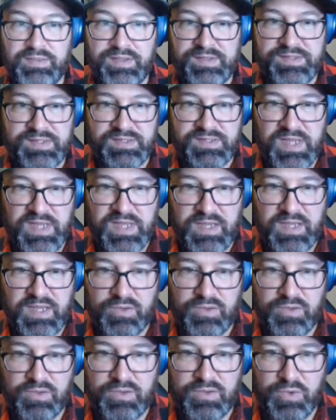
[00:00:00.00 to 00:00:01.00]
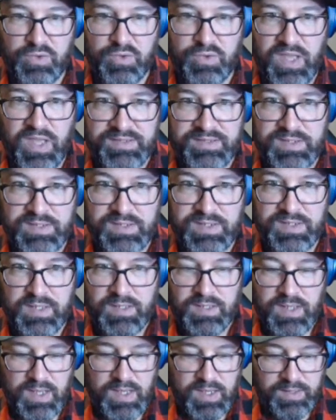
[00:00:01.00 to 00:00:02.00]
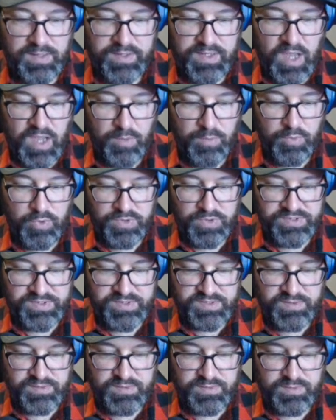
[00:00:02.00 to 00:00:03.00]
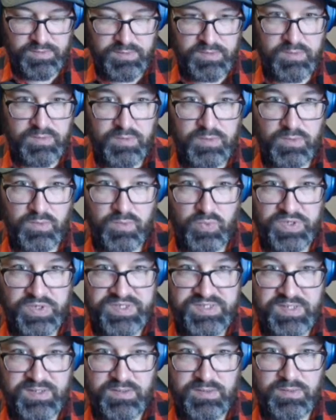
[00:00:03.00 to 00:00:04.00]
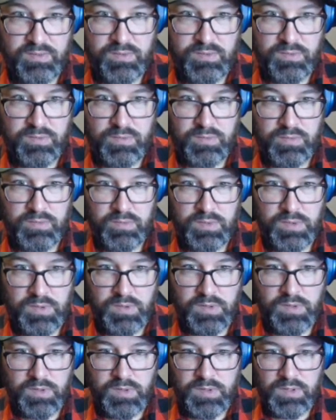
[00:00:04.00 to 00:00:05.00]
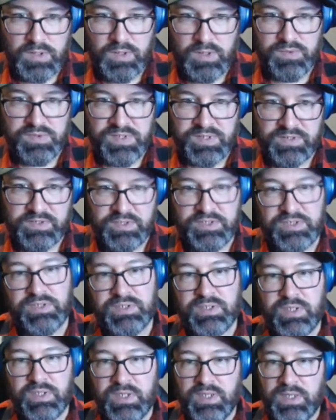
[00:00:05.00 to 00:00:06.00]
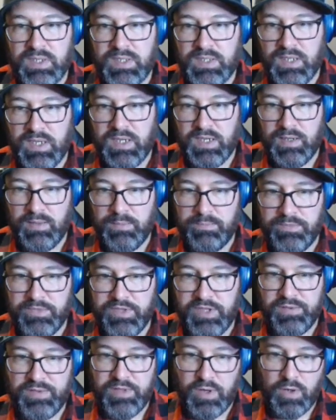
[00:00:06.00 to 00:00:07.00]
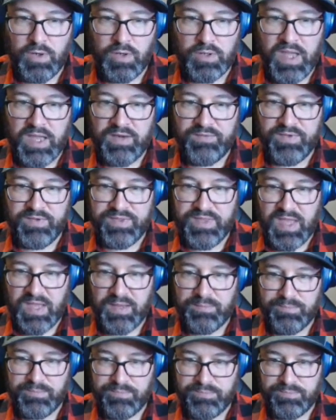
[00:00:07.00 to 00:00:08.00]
let's just take a look at the Cowboys' recent usage. They're all kind of in that,